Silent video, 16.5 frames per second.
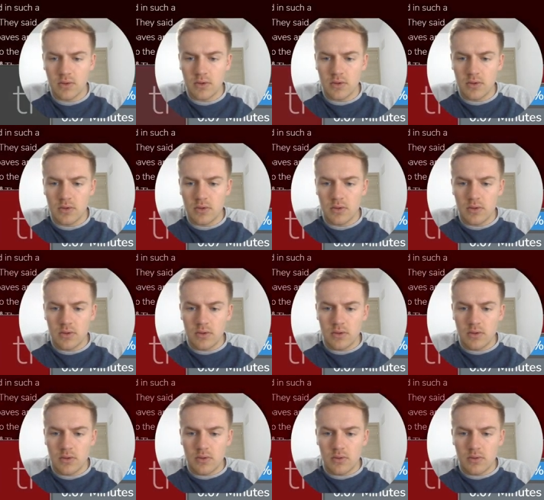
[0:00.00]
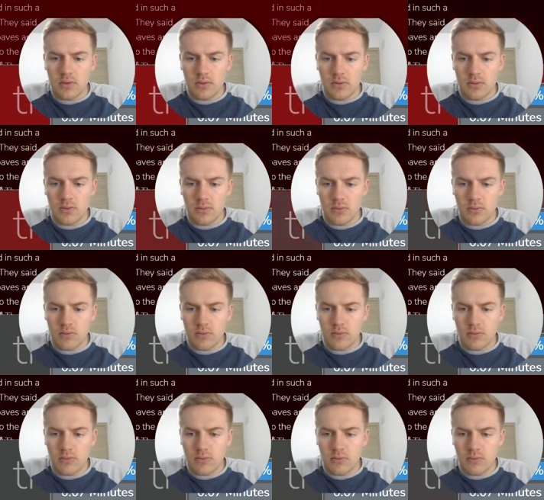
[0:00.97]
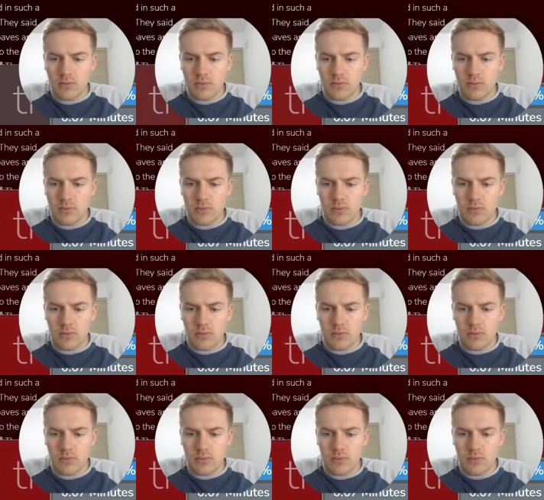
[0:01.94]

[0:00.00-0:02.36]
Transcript: Nothing is said.